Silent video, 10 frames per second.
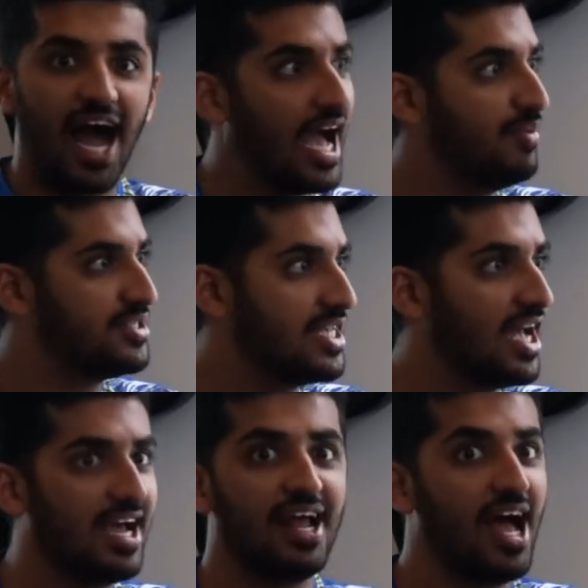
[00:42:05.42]
I'm
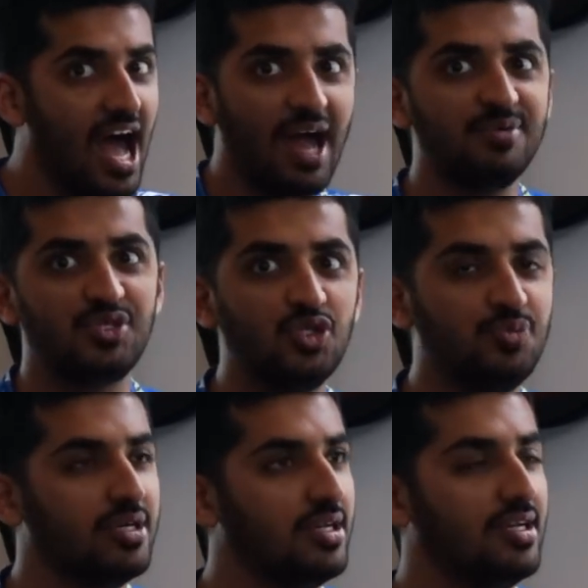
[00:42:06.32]
sad, I'm
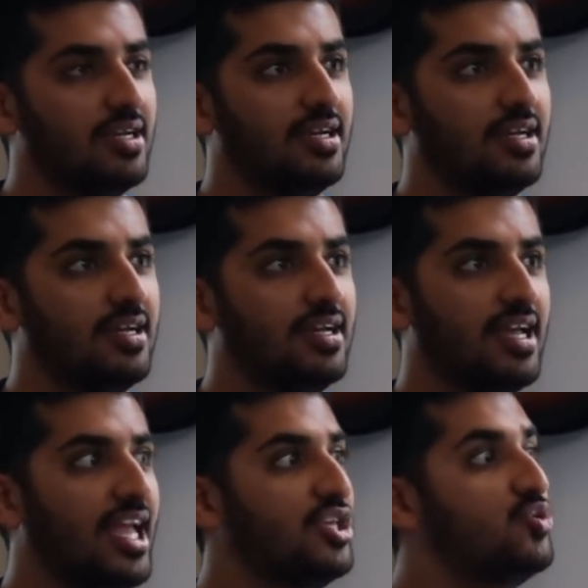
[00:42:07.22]
stupid.
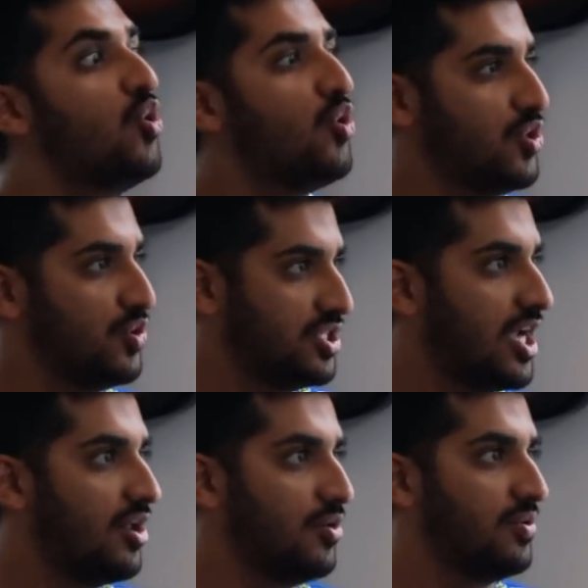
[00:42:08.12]
You own your
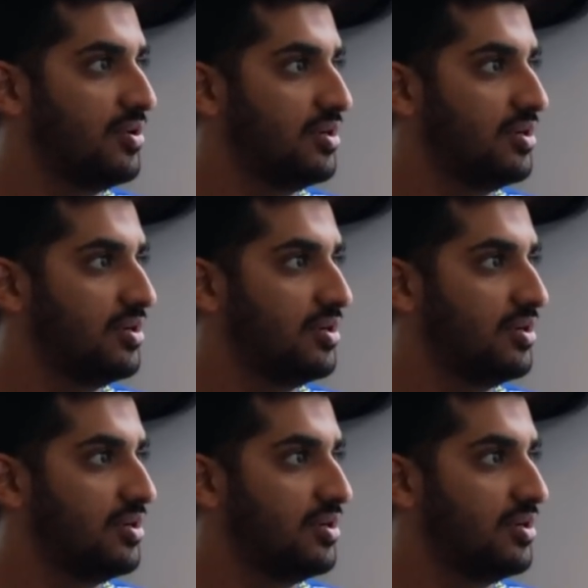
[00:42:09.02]
shadow.